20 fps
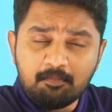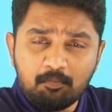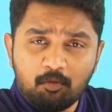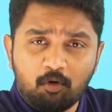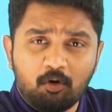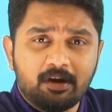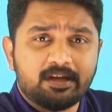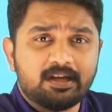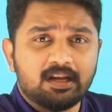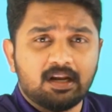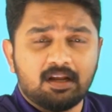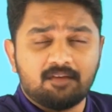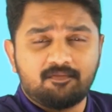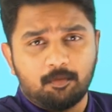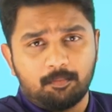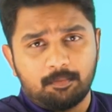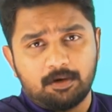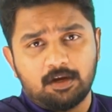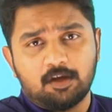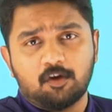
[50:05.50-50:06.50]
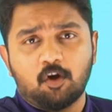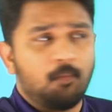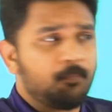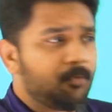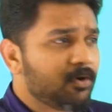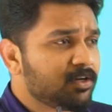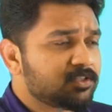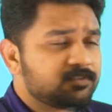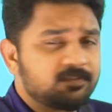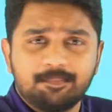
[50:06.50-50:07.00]
molecular formula,
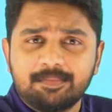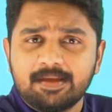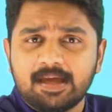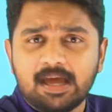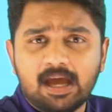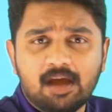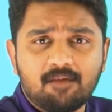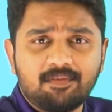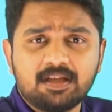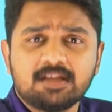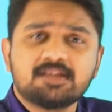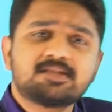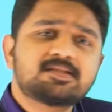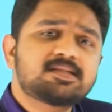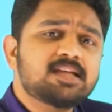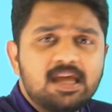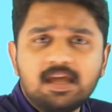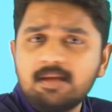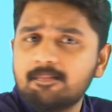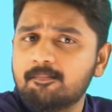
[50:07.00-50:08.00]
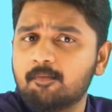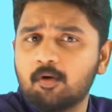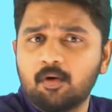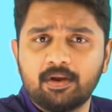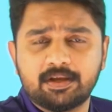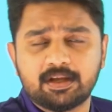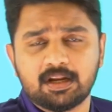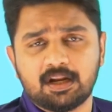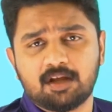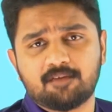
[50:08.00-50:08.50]
compounds will be having same
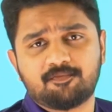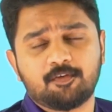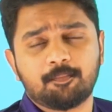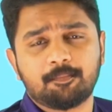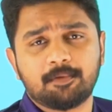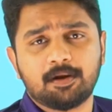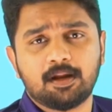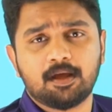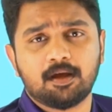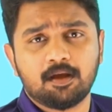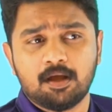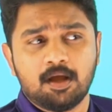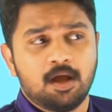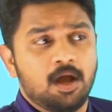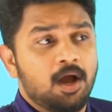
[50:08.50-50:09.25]
molecular formula